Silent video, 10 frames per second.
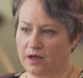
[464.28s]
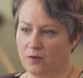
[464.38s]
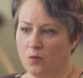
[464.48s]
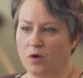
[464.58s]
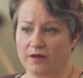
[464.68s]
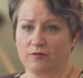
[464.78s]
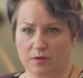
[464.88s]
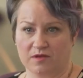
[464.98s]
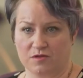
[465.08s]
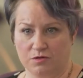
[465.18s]
whatever
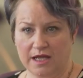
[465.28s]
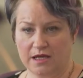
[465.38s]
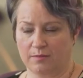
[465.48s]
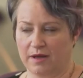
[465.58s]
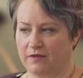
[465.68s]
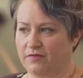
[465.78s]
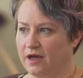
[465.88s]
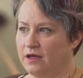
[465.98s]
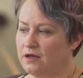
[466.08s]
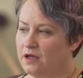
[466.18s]
is unique about
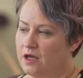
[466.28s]
that.